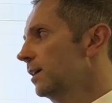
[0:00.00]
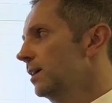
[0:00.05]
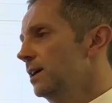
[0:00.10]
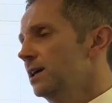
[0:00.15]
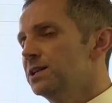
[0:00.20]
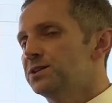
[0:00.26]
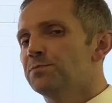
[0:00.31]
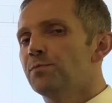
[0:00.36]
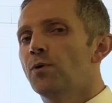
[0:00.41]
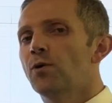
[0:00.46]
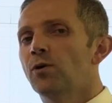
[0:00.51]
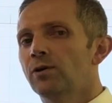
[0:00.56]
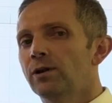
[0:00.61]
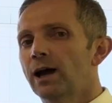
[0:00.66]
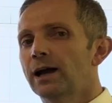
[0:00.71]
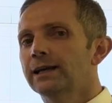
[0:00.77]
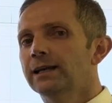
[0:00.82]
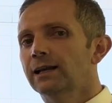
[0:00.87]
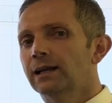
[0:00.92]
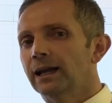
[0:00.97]
it's more
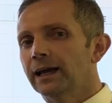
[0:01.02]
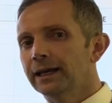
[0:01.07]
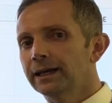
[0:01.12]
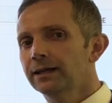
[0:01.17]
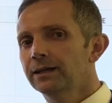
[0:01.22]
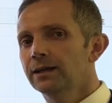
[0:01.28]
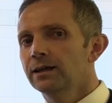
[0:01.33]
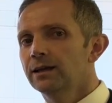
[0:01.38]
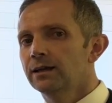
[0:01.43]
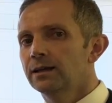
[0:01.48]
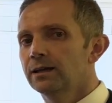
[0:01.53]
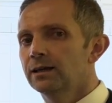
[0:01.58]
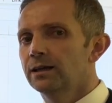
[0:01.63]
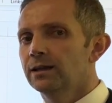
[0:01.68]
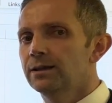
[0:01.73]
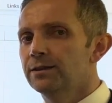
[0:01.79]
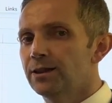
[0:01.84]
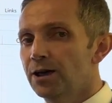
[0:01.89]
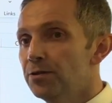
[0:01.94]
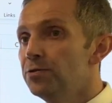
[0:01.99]
likely
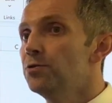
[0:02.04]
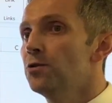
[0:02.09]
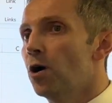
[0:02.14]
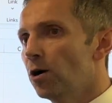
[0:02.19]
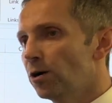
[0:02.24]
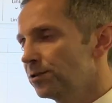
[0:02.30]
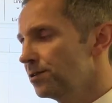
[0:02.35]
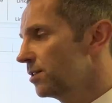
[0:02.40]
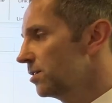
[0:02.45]
than not